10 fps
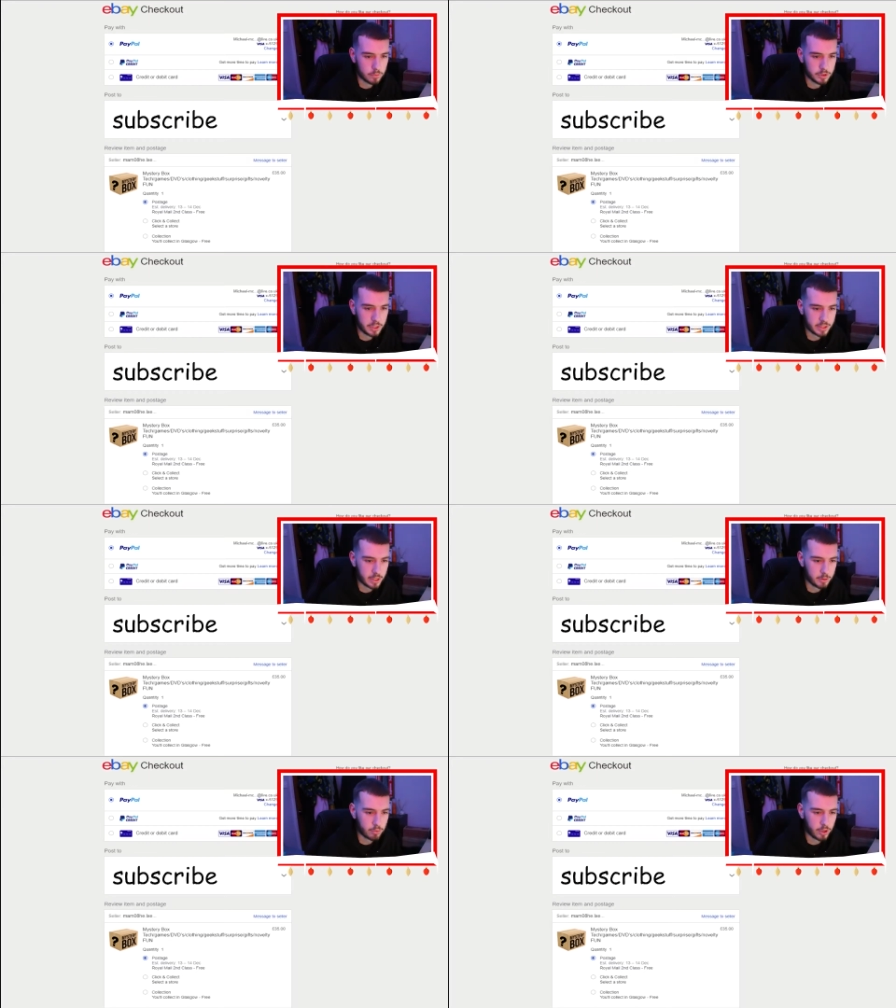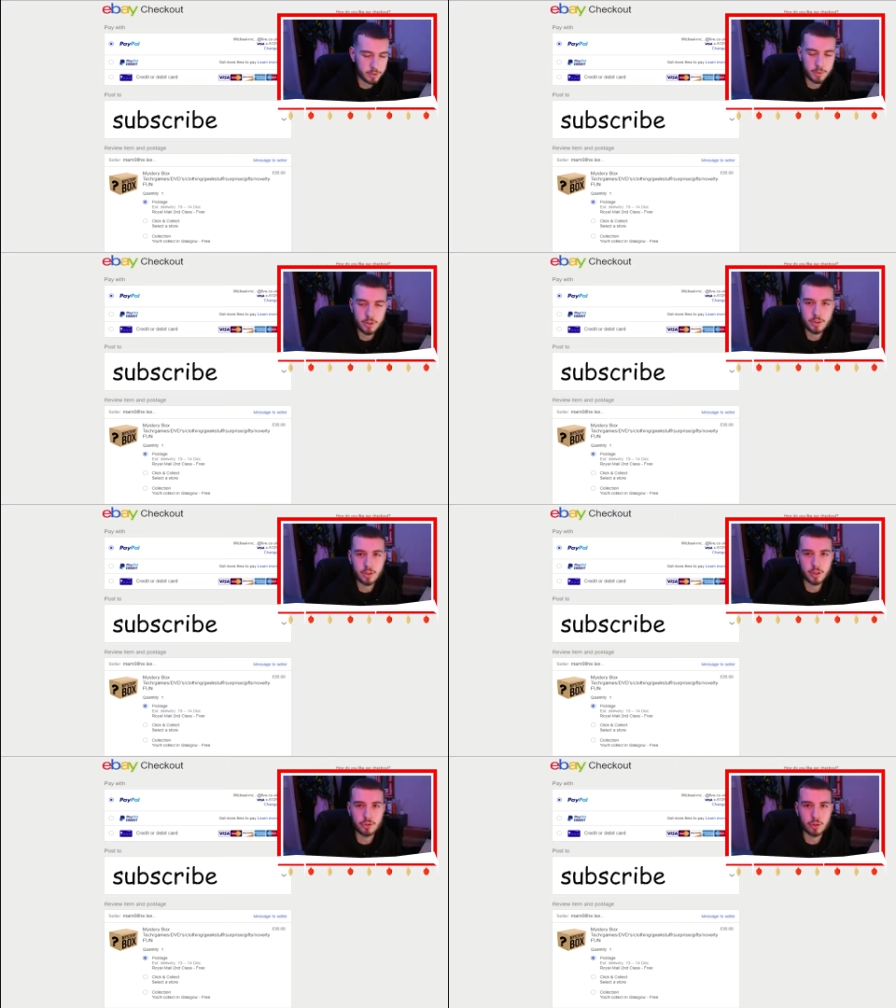discounted price by using
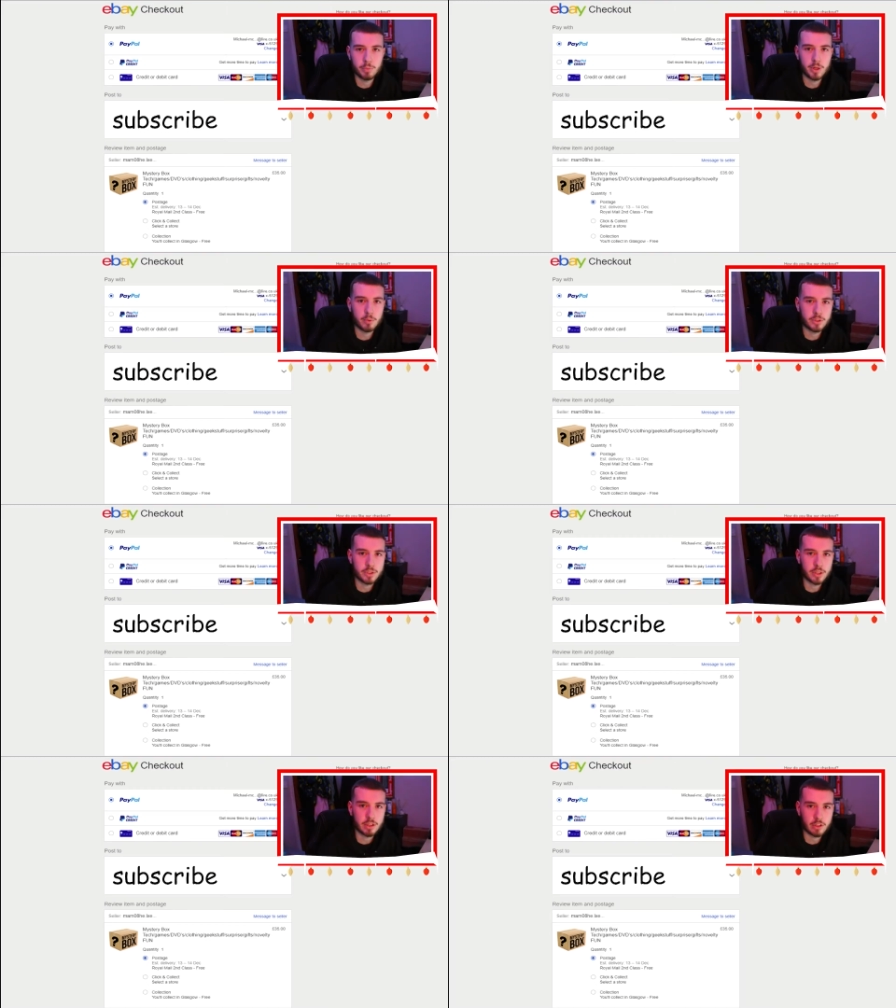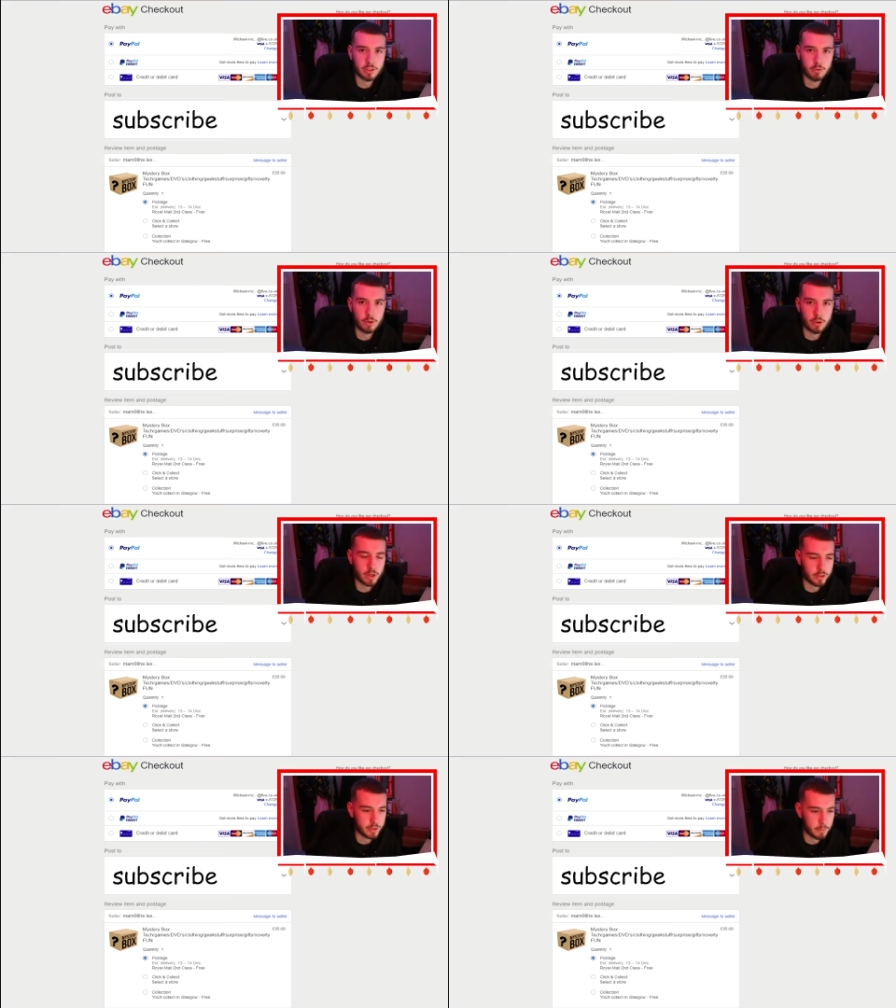code TROPIC, which isn't actually real
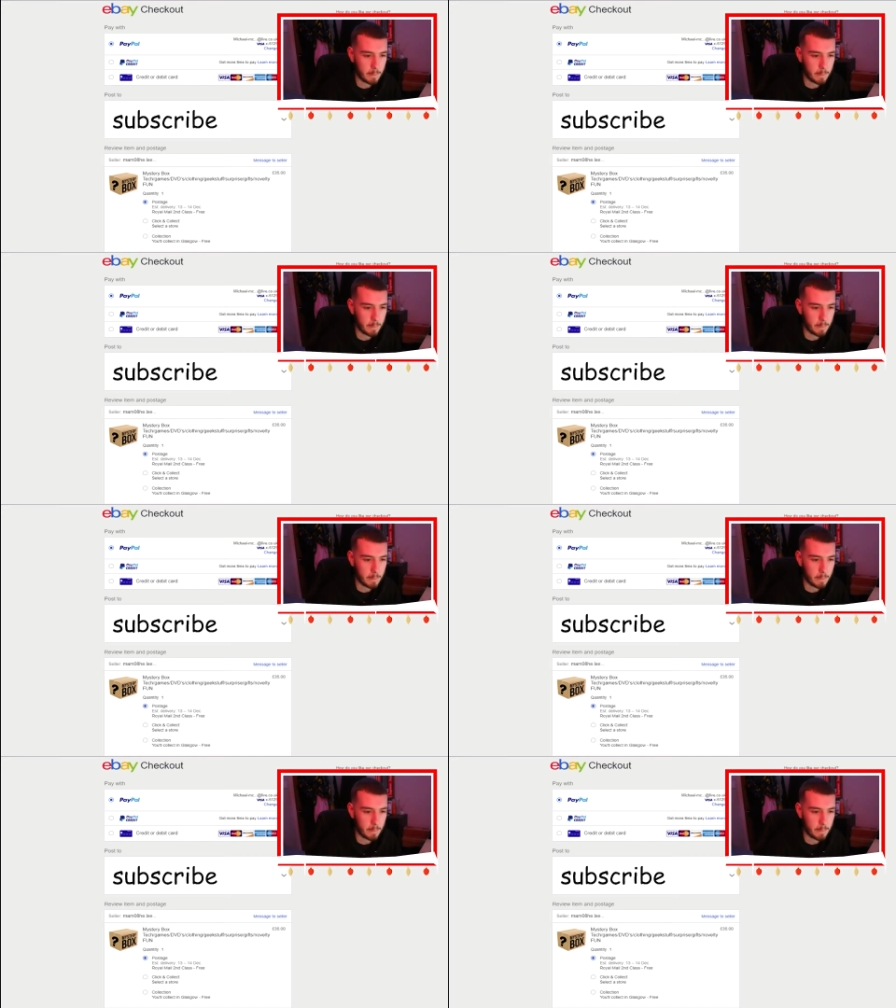code.